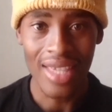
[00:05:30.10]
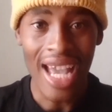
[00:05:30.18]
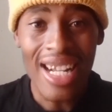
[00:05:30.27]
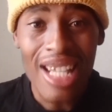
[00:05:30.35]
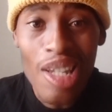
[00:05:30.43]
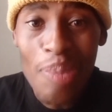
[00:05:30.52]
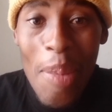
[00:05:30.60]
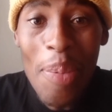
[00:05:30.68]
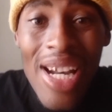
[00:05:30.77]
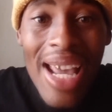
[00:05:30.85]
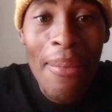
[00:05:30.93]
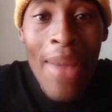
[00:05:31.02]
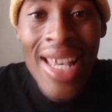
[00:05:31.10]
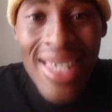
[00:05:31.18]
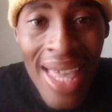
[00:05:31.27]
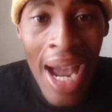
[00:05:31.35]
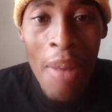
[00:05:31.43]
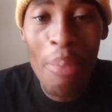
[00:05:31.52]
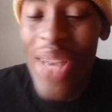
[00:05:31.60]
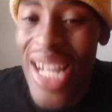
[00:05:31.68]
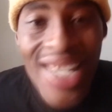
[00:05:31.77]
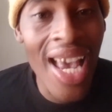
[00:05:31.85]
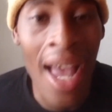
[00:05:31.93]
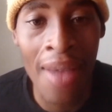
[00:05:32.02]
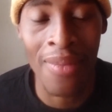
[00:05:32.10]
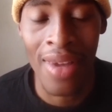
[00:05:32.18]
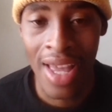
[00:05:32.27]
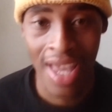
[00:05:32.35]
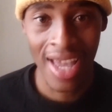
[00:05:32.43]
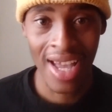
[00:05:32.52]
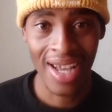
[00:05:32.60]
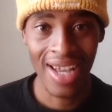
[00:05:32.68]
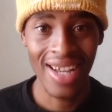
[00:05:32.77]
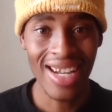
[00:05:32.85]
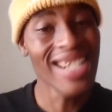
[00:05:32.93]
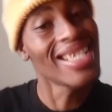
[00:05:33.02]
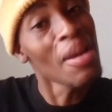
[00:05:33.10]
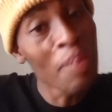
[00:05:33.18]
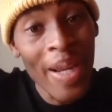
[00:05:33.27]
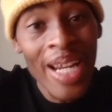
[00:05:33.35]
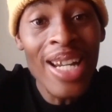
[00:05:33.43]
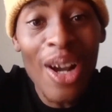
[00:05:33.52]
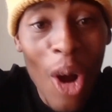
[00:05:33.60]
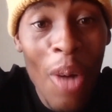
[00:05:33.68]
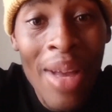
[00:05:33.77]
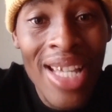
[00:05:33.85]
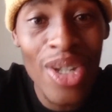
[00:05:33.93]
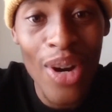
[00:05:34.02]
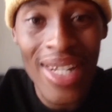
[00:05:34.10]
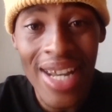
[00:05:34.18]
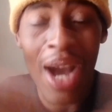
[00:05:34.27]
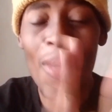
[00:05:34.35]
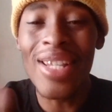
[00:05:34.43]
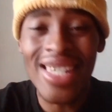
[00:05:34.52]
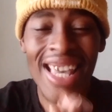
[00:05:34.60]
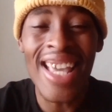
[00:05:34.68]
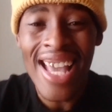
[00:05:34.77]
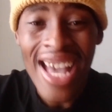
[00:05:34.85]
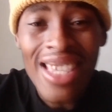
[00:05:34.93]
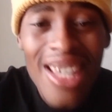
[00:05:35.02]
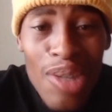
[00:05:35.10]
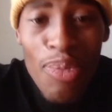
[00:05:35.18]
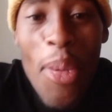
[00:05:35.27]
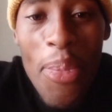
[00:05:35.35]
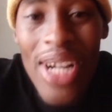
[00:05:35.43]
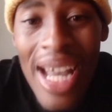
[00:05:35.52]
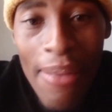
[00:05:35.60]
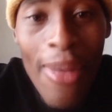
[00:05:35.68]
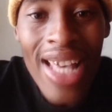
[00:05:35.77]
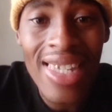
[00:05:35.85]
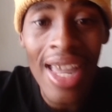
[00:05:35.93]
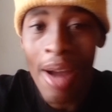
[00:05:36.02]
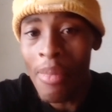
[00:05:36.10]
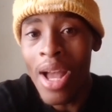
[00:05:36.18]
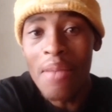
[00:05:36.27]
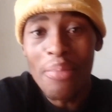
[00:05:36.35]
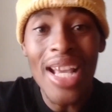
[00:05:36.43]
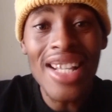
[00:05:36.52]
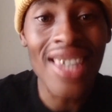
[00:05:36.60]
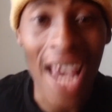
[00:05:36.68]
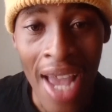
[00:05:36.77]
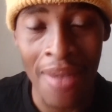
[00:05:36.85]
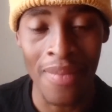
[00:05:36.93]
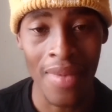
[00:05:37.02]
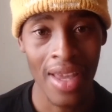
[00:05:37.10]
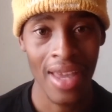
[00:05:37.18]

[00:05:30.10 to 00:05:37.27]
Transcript: Like these people they messed up big time. Like type it in the comments right now and say these people they messed up big time.